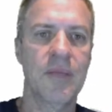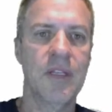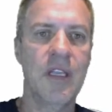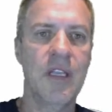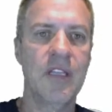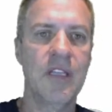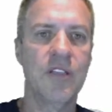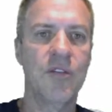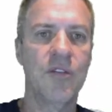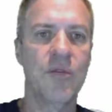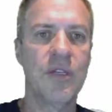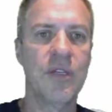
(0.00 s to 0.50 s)

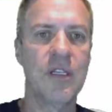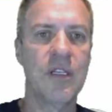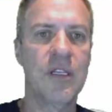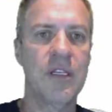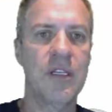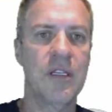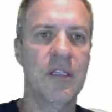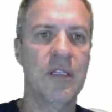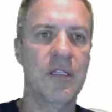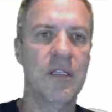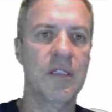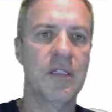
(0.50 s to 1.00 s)
Okay, so we
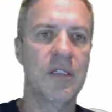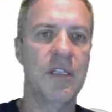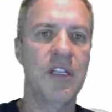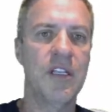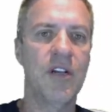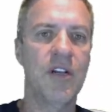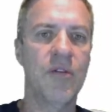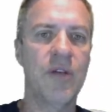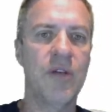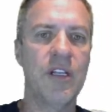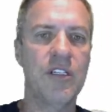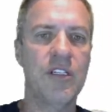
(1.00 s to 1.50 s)
get
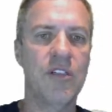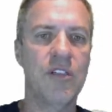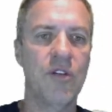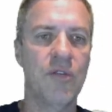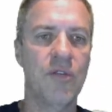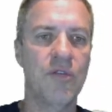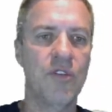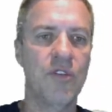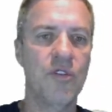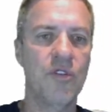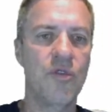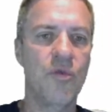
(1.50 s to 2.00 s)
gear ratio
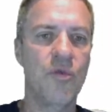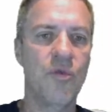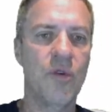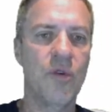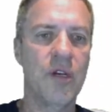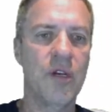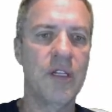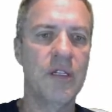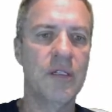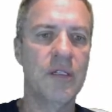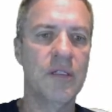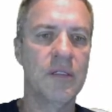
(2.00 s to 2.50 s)
of
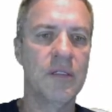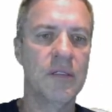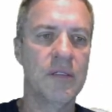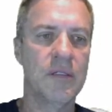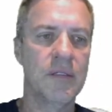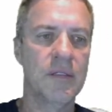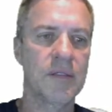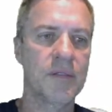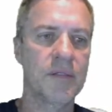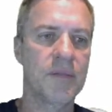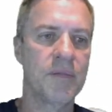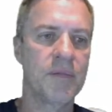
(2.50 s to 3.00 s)
2:1.
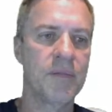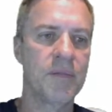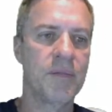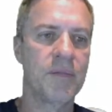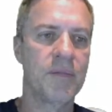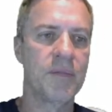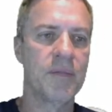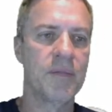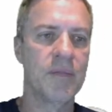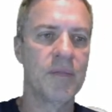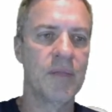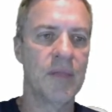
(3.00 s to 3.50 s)

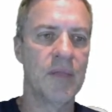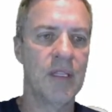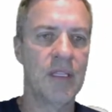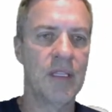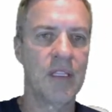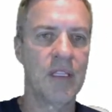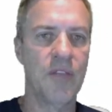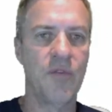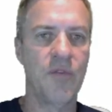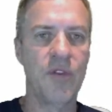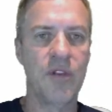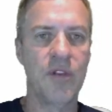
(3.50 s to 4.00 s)

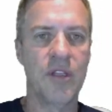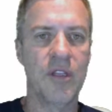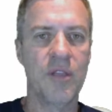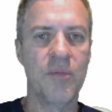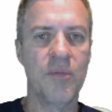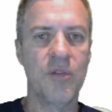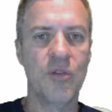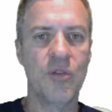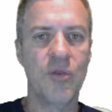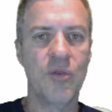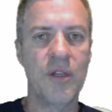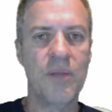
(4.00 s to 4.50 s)
If we look
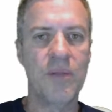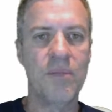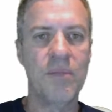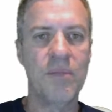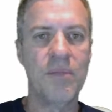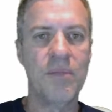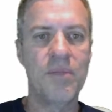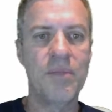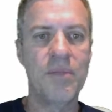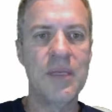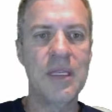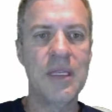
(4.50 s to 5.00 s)
at
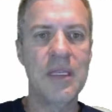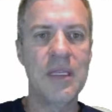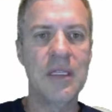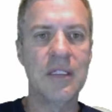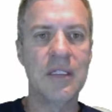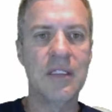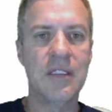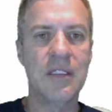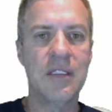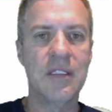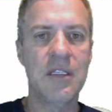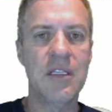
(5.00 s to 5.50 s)
between B
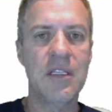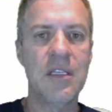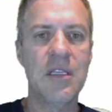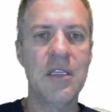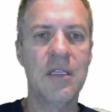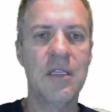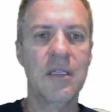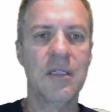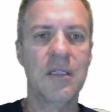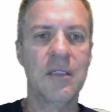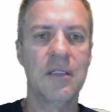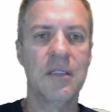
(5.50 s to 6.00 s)
and
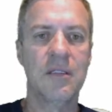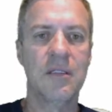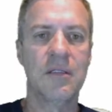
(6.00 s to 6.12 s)
C,